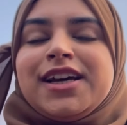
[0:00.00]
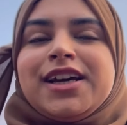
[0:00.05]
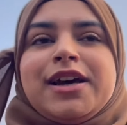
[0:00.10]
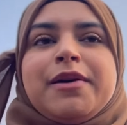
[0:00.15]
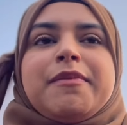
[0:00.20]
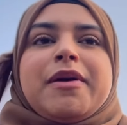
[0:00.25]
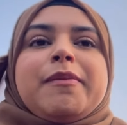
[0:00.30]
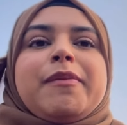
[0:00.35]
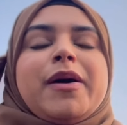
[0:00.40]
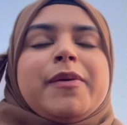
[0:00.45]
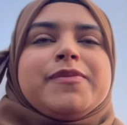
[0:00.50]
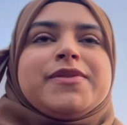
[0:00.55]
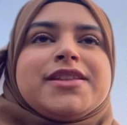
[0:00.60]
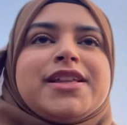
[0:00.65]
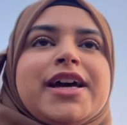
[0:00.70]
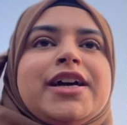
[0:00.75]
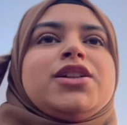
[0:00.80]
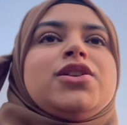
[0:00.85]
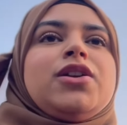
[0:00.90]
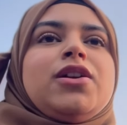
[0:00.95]
My mom's
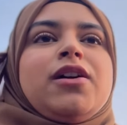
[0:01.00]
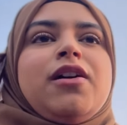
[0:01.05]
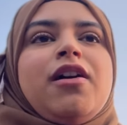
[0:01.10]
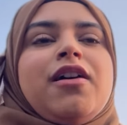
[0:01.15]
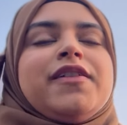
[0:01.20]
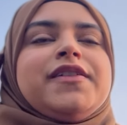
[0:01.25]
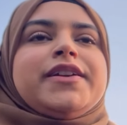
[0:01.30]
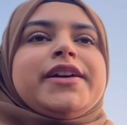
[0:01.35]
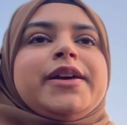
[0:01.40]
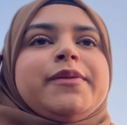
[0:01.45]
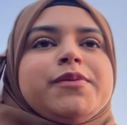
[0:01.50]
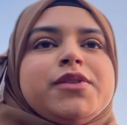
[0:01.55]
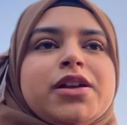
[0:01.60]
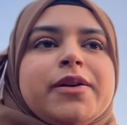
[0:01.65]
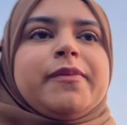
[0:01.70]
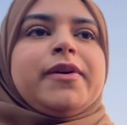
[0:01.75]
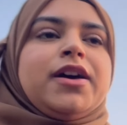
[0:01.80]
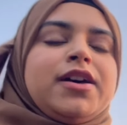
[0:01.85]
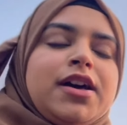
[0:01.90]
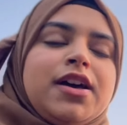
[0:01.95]
there to look after him, so
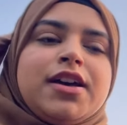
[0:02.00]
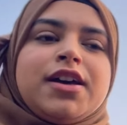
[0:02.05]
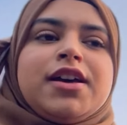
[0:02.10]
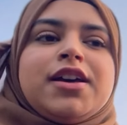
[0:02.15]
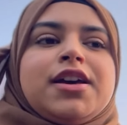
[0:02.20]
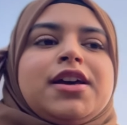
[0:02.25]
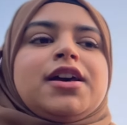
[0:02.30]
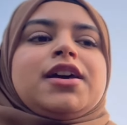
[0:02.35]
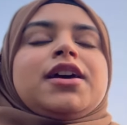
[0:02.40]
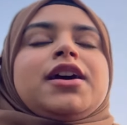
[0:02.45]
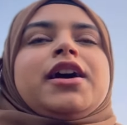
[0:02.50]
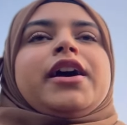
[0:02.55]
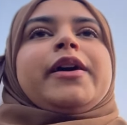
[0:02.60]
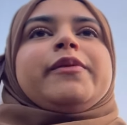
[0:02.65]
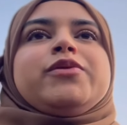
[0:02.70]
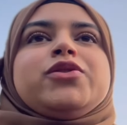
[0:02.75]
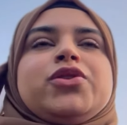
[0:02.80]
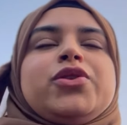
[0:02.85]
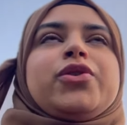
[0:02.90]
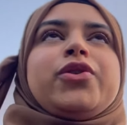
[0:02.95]
I'm
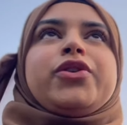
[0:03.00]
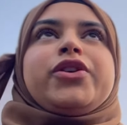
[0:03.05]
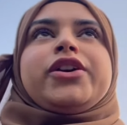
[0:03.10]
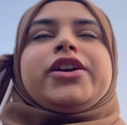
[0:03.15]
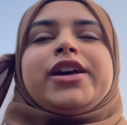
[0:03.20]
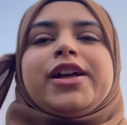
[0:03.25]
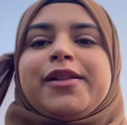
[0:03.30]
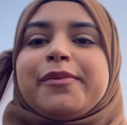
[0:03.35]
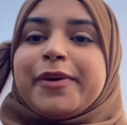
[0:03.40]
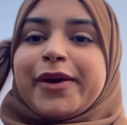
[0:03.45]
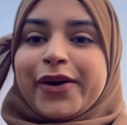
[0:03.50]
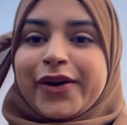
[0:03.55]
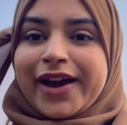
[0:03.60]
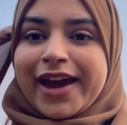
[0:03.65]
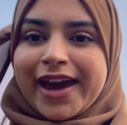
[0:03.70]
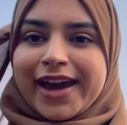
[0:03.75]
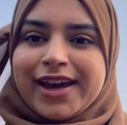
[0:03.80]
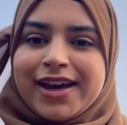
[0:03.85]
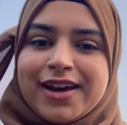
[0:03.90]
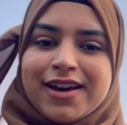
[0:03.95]
sure he'll be
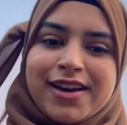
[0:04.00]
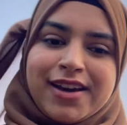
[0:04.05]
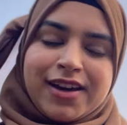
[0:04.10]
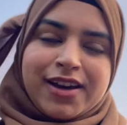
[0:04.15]
okay.